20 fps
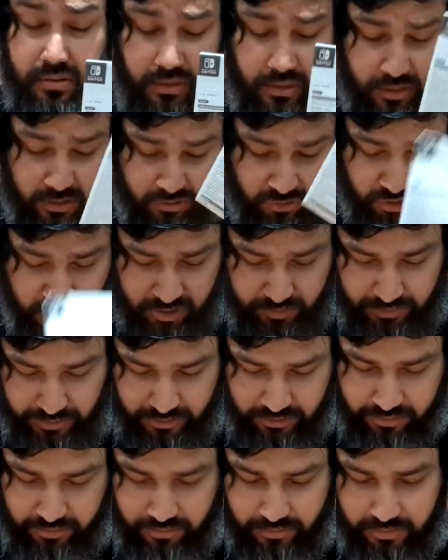Instruction
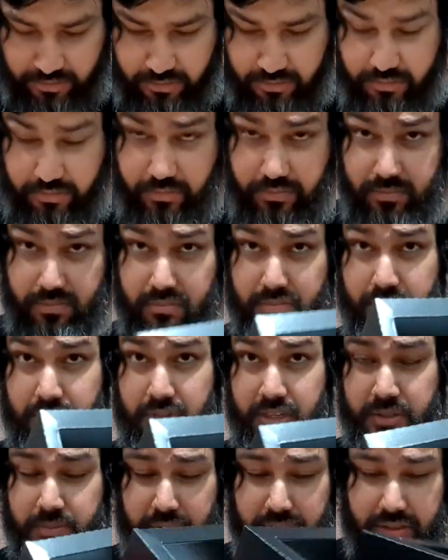manual.
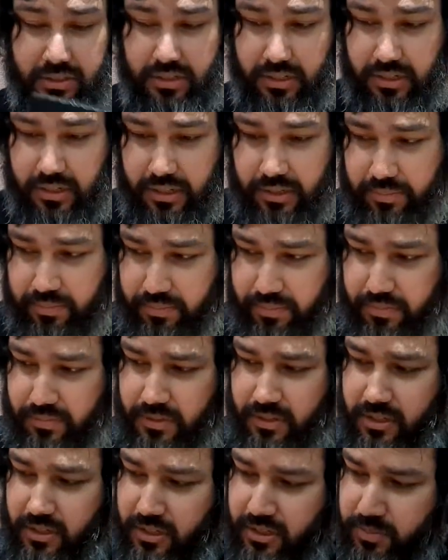That's basically it.
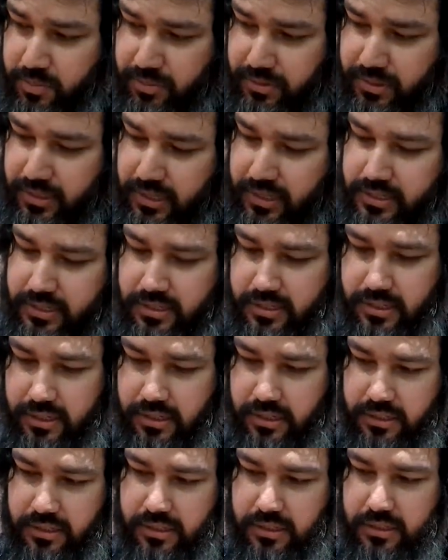Let's put that aside.